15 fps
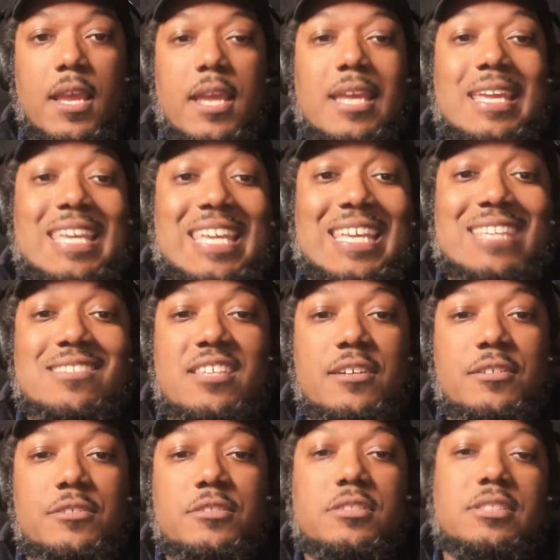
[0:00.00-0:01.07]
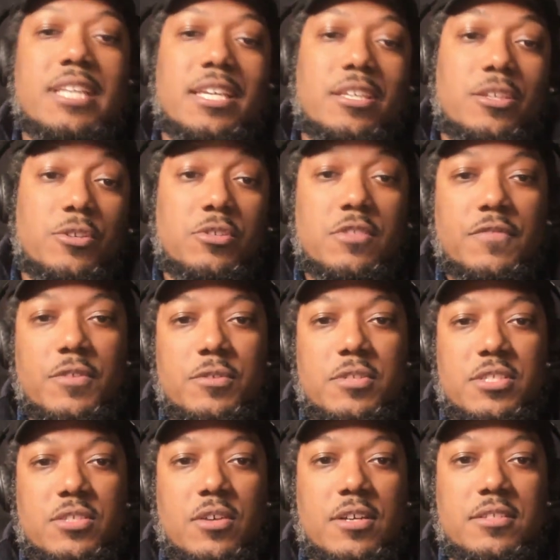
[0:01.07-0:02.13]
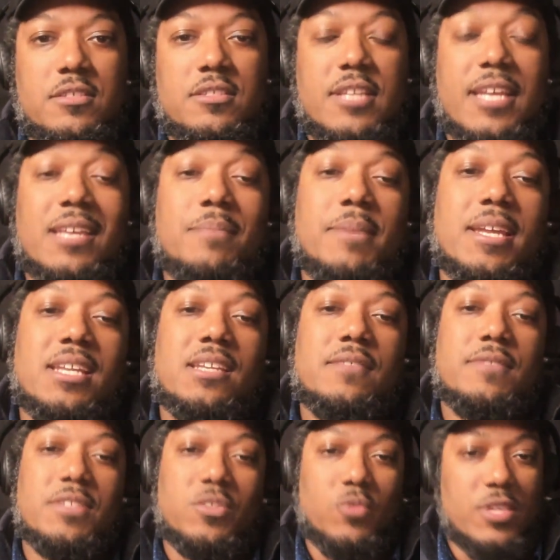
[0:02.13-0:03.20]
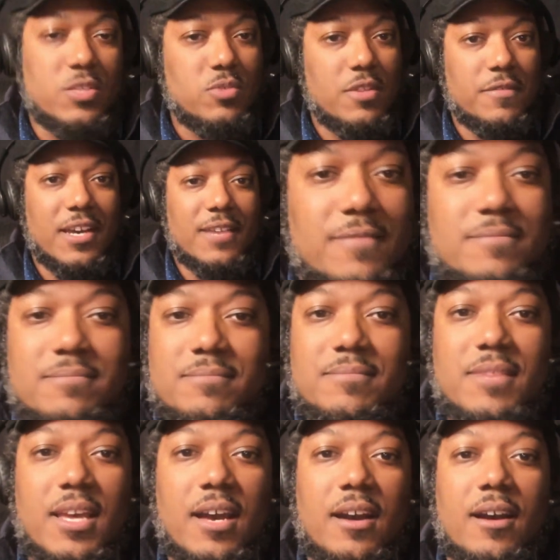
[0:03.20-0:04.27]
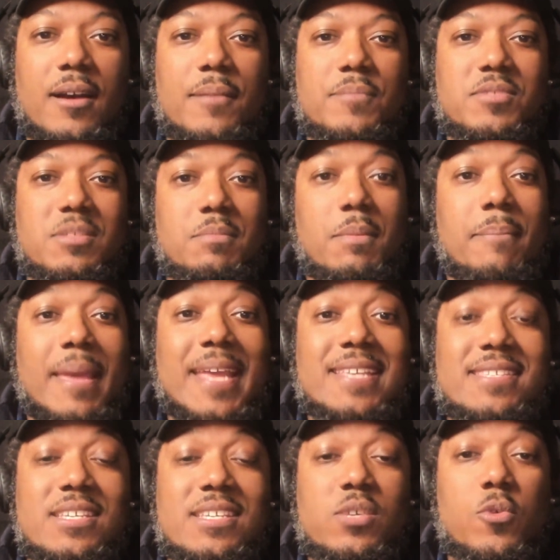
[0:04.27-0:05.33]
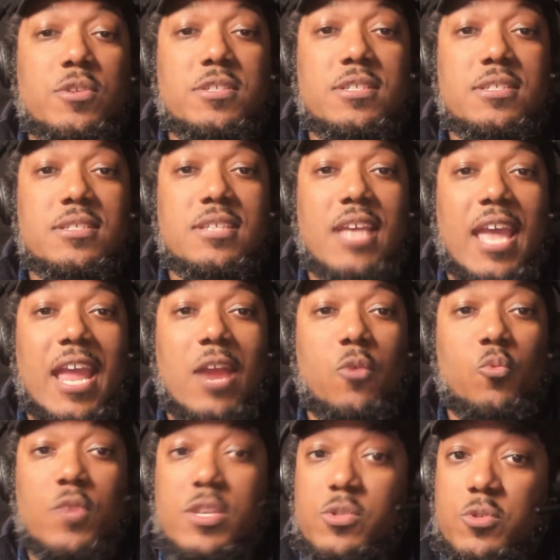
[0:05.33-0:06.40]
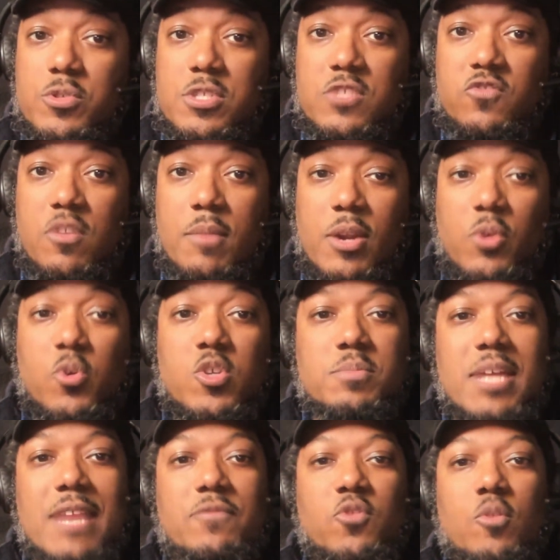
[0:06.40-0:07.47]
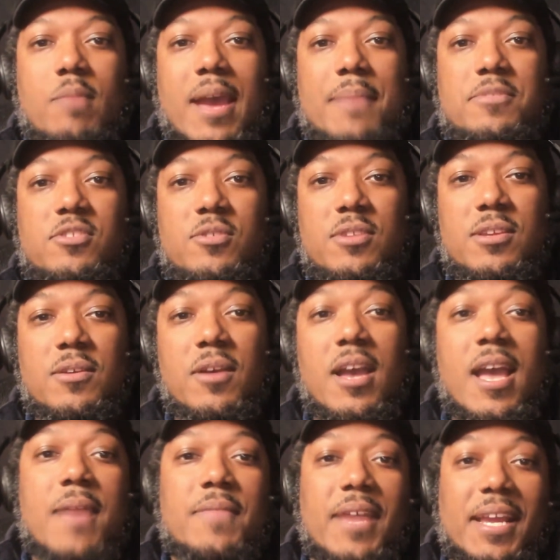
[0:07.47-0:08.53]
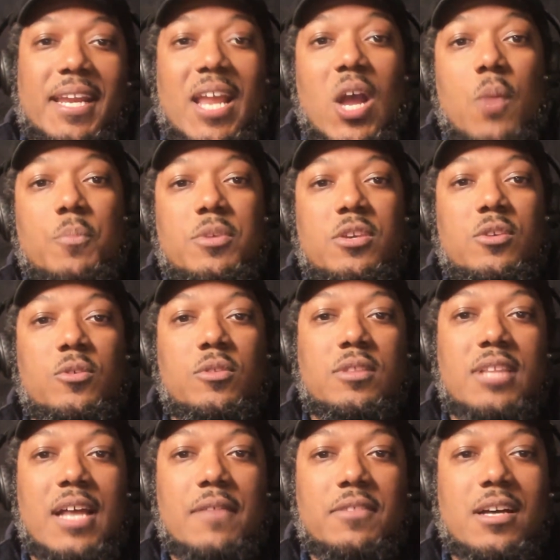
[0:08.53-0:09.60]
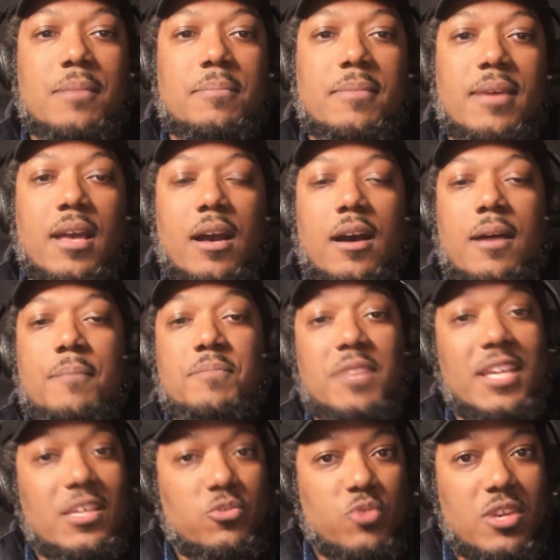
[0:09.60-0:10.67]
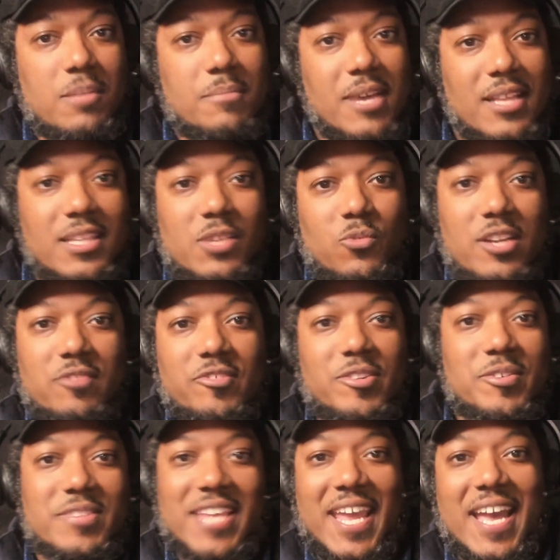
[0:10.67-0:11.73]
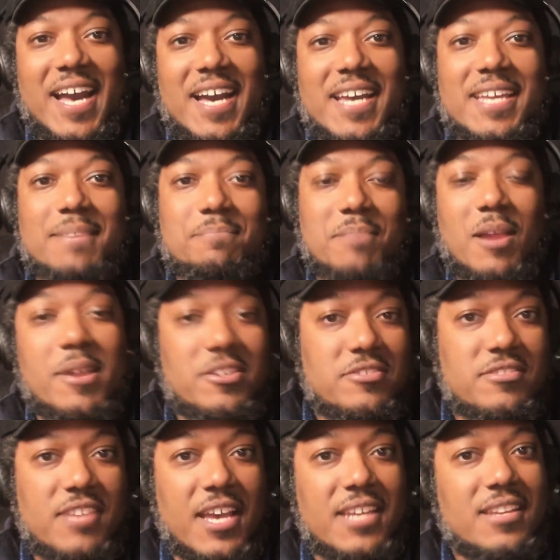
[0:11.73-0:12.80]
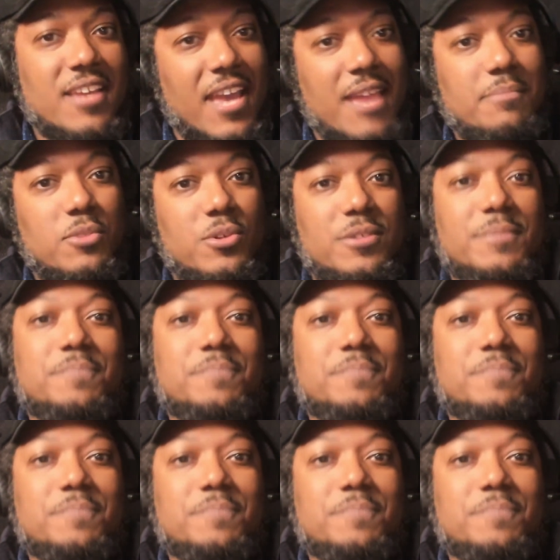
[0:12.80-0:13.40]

Key skills that you should focus on to stay competitive in 2025. Some amazing courses and resources from our course platform, Iamthestudio, that can help you level up, think 3D modeling, rendering with AI, parametric design, and more.